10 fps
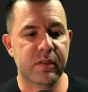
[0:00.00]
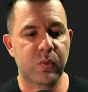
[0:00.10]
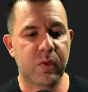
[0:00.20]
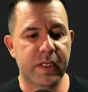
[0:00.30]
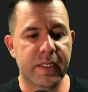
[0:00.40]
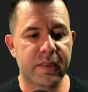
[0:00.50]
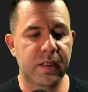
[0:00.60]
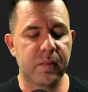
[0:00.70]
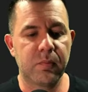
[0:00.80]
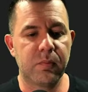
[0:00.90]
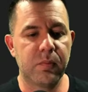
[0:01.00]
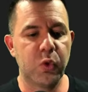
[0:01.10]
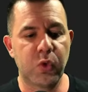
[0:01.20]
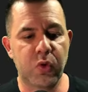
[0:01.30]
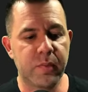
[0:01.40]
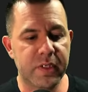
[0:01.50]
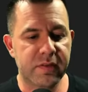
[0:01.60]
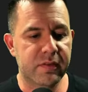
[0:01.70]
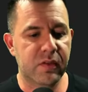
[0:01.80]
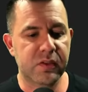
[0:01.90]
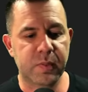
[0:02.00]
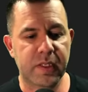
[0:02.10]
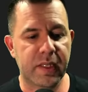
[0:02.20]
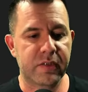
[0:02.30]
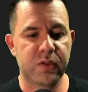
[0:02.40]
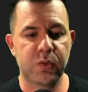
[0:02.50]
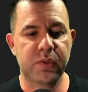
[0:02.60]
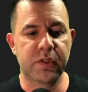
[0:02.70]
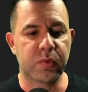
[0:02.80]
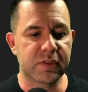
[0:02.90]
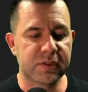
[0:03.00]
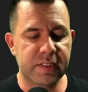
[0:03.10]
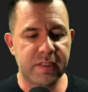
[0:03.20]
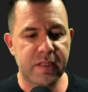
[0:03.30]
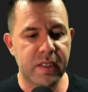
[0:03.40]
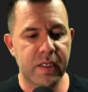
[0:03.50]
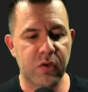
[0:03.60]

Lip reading: want to get them new equipment installs, but I like doing the real estate thing,